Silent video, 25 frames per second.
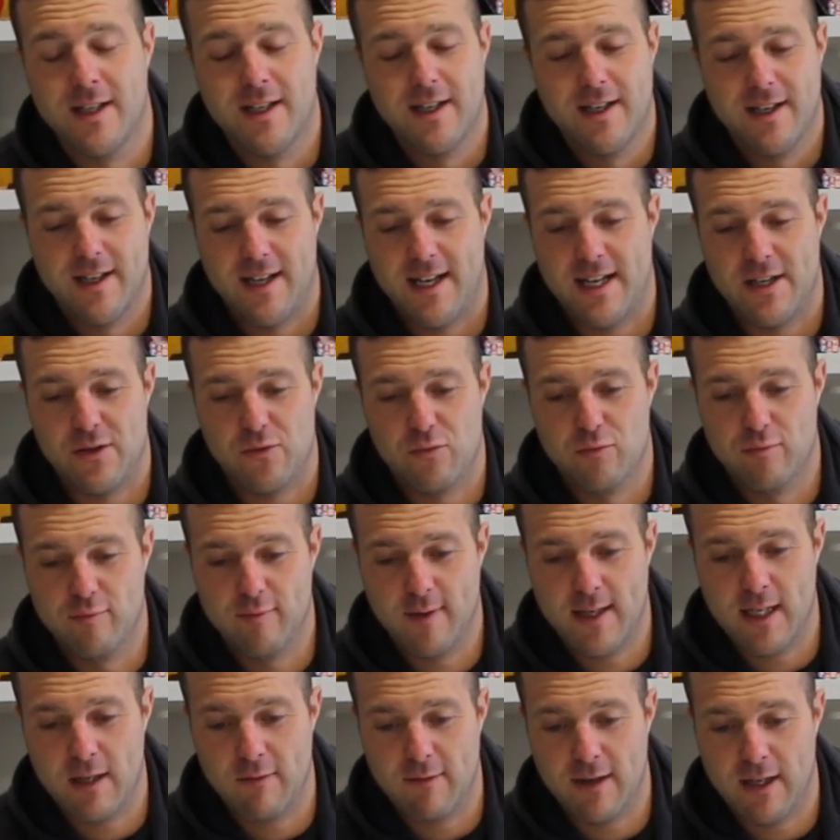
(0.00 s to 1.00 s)
It's
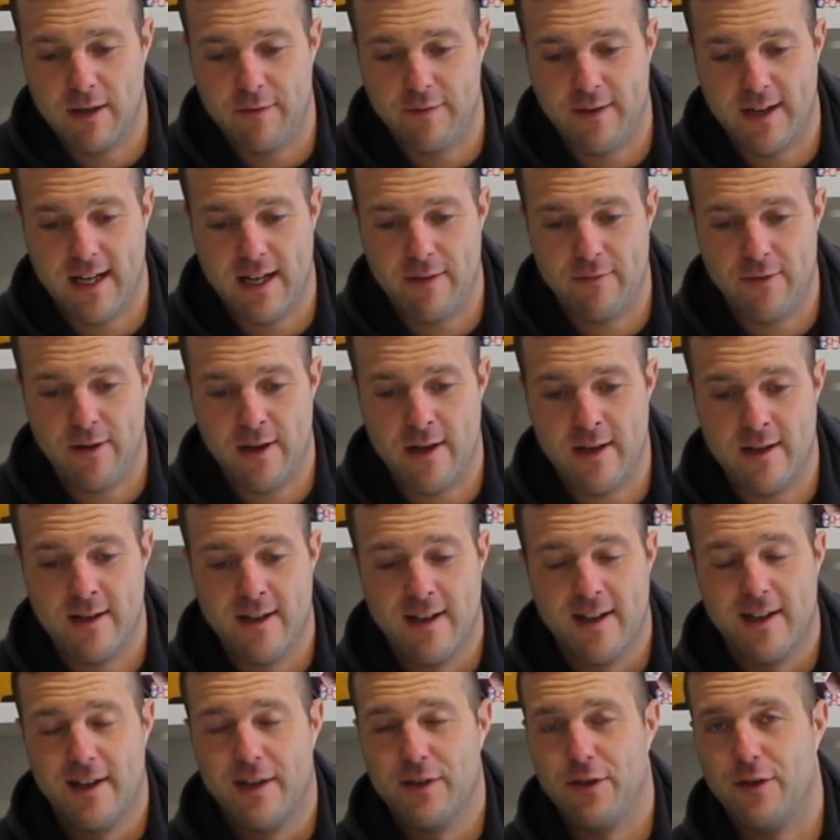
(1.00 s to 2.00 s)
really forgiving.
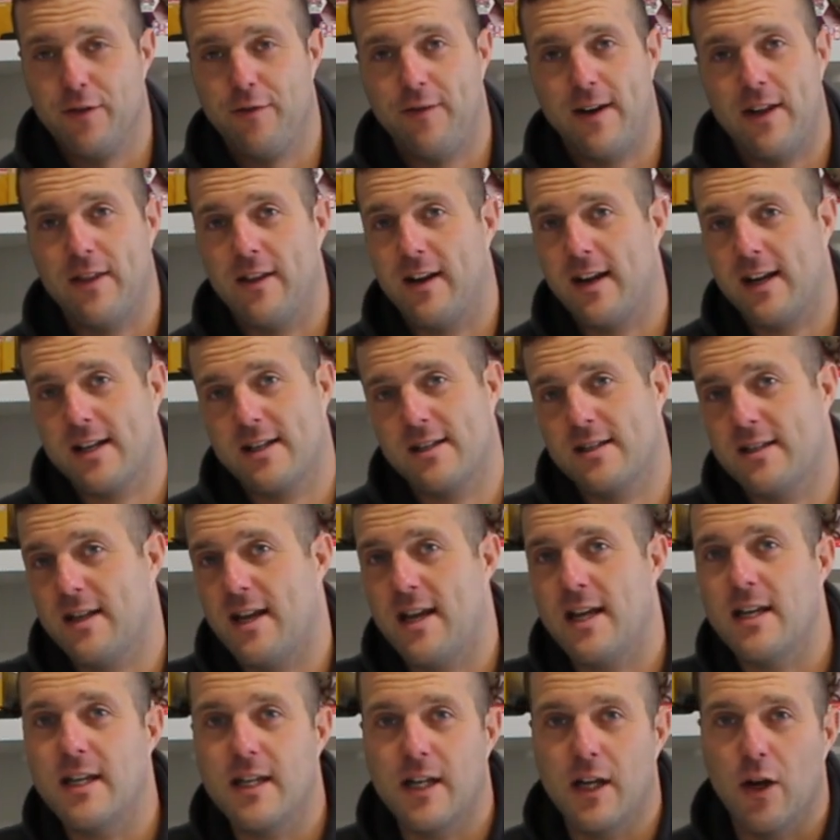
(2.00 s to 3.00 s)
The fact that, like I
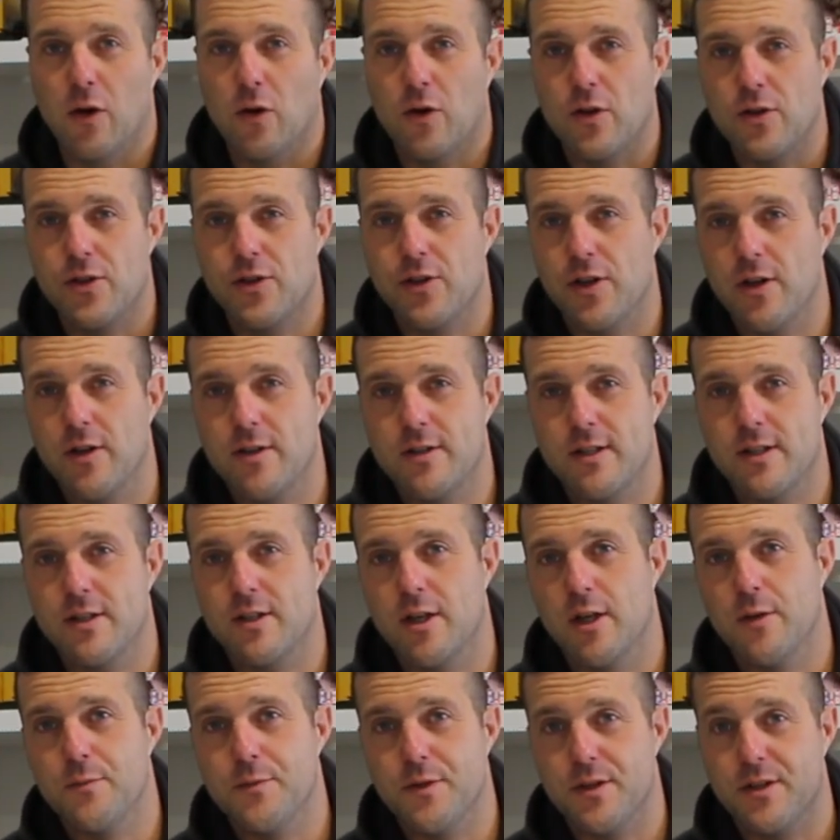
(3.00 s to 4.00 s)
say, you know, concerns in
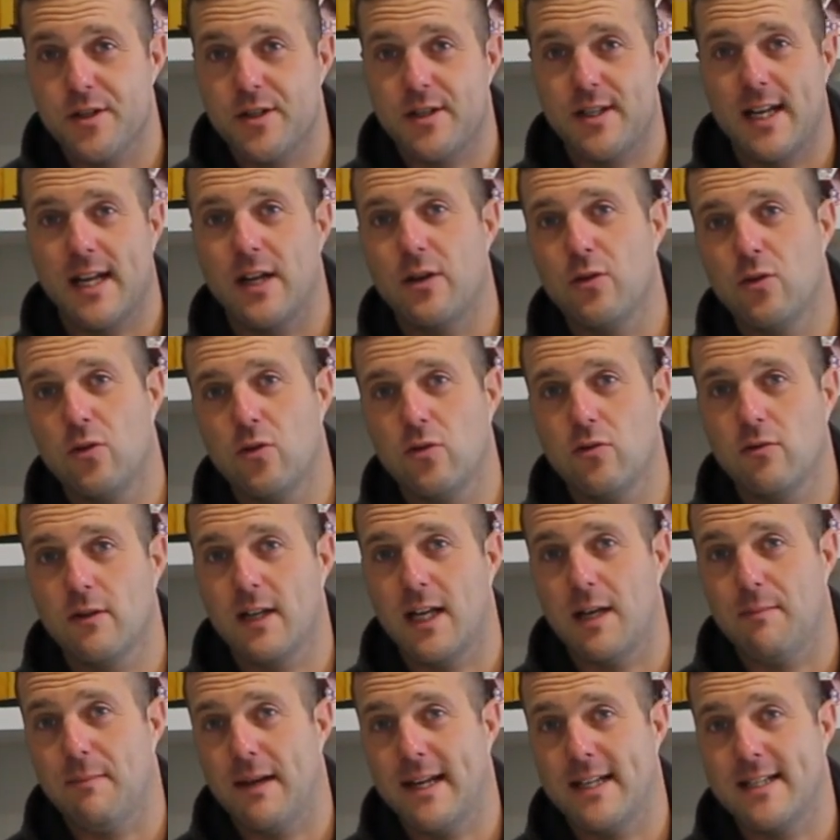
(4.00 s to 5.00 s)
terms of signal,
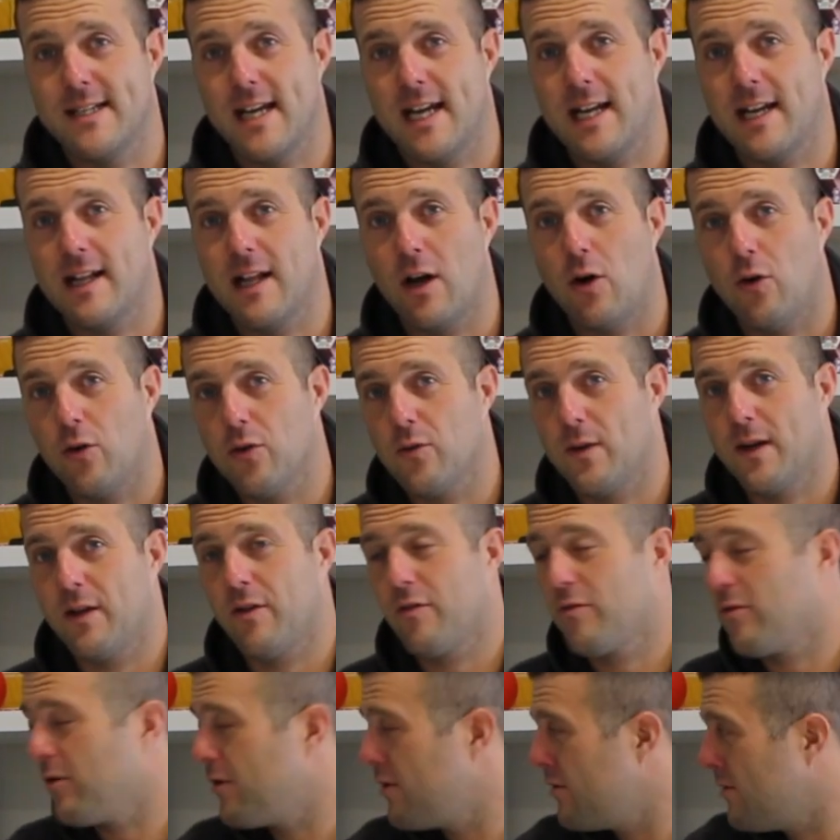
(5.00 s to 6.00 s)
keep maintaining that all the way
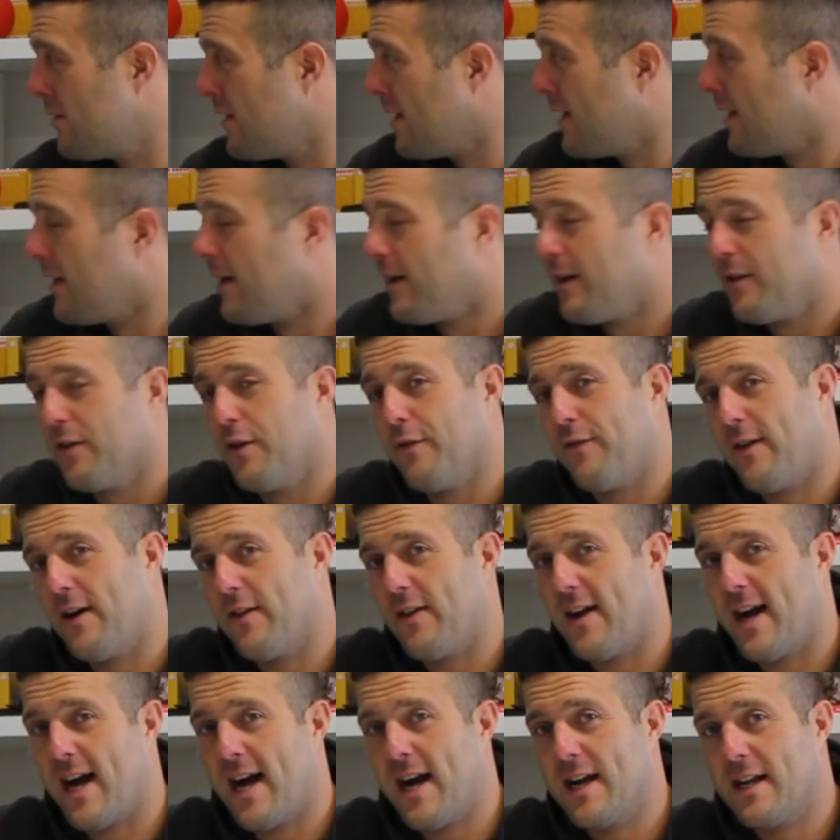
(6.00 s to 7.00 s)
through. The fact that
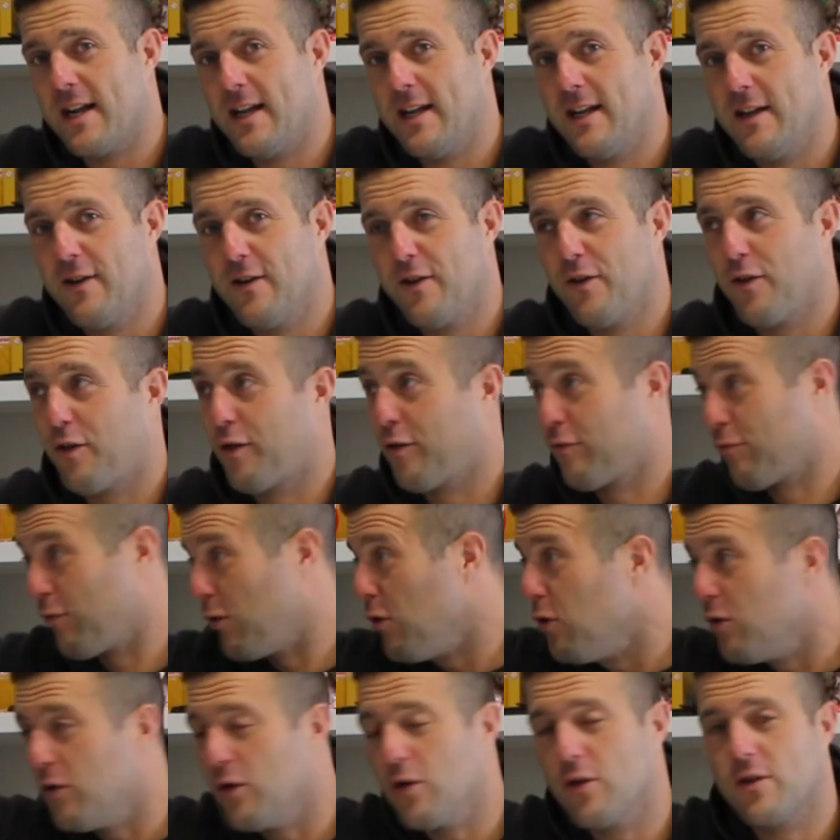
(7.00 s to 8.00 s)
I had it
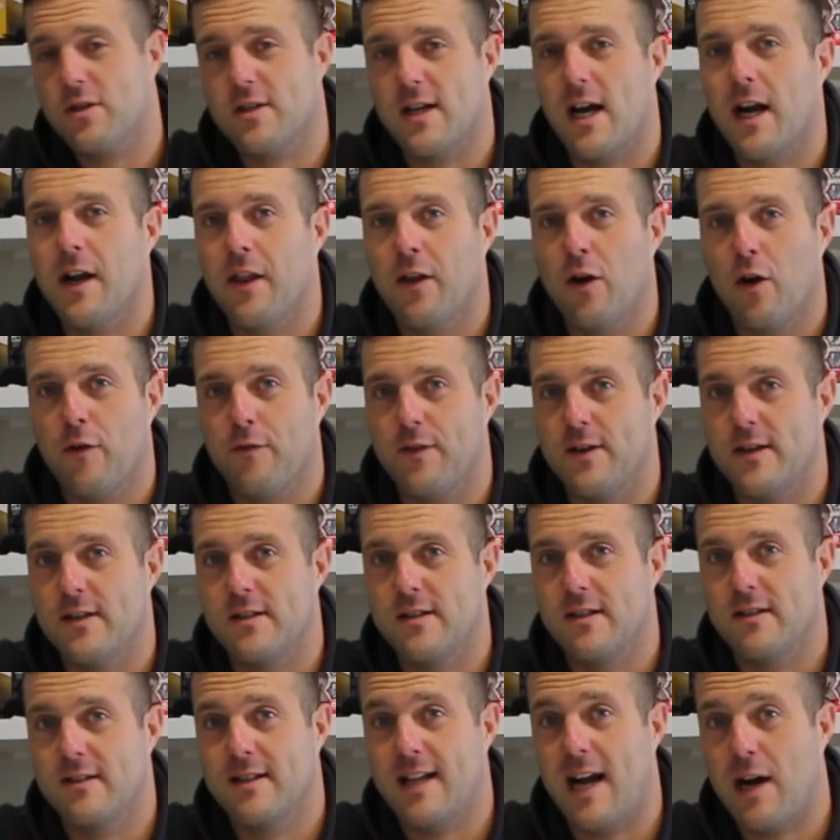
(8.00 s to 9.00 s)
through the other side of the office,
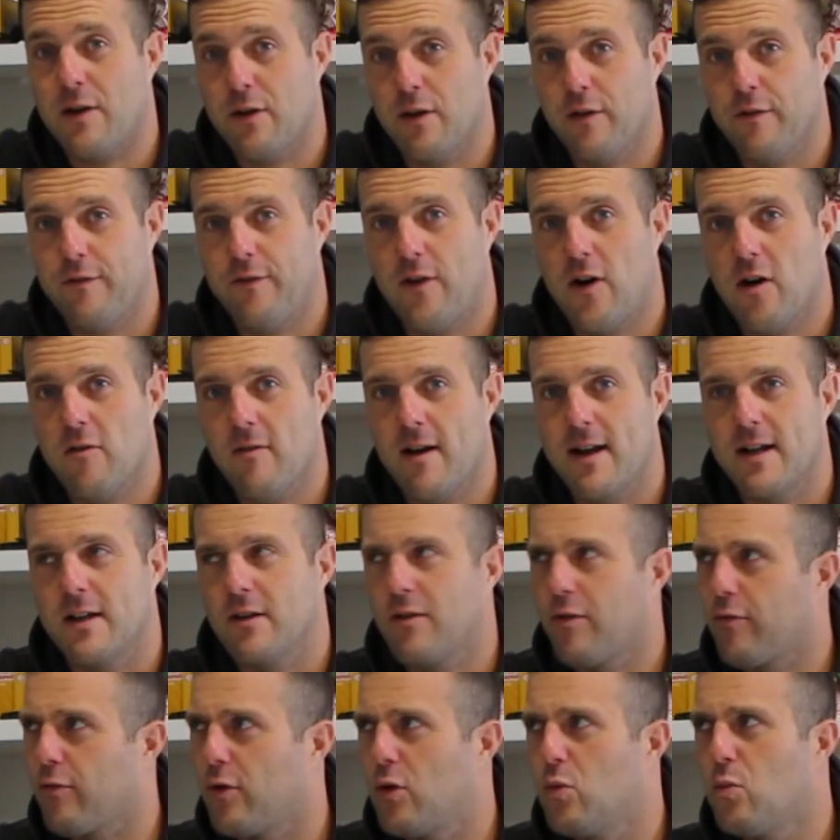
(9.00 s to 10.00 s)
down at the far end,
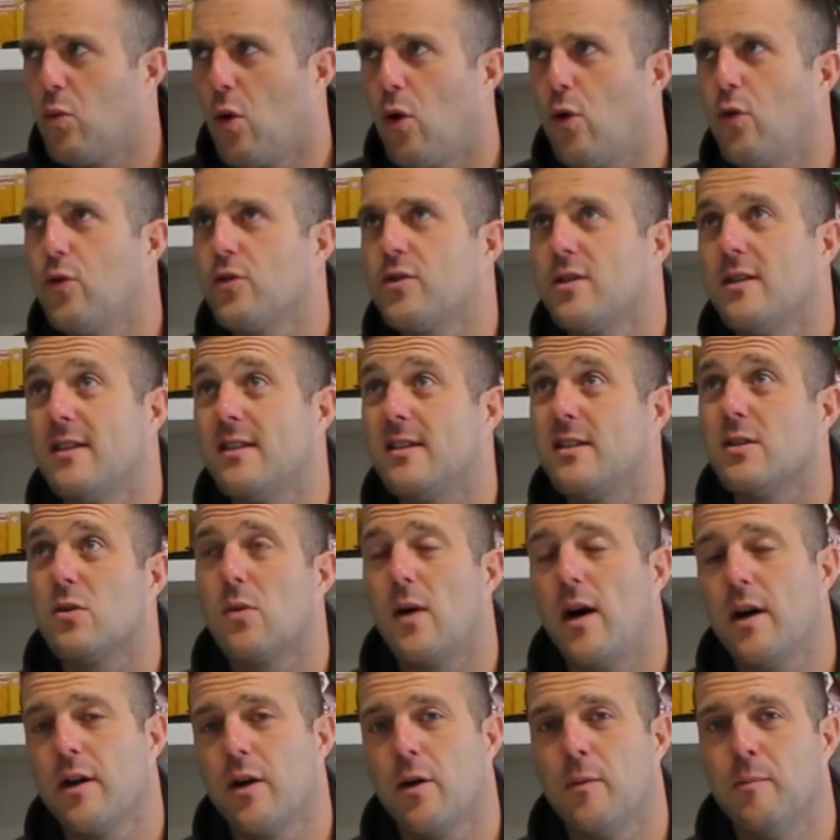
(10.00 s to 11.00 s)
through walls, and this is
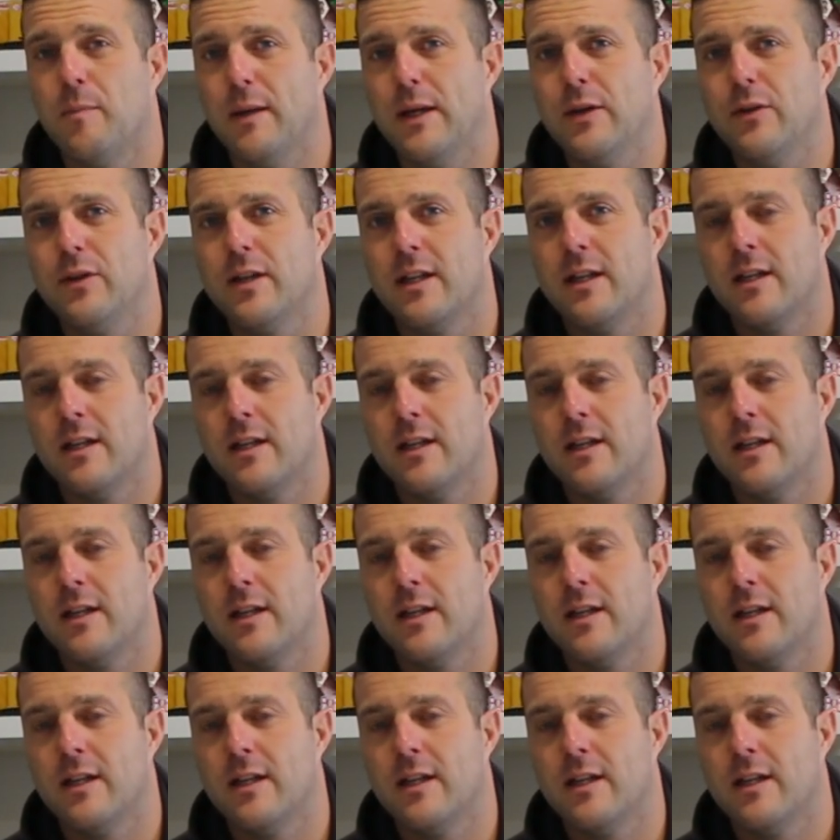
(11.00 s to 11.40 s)
quite an old building,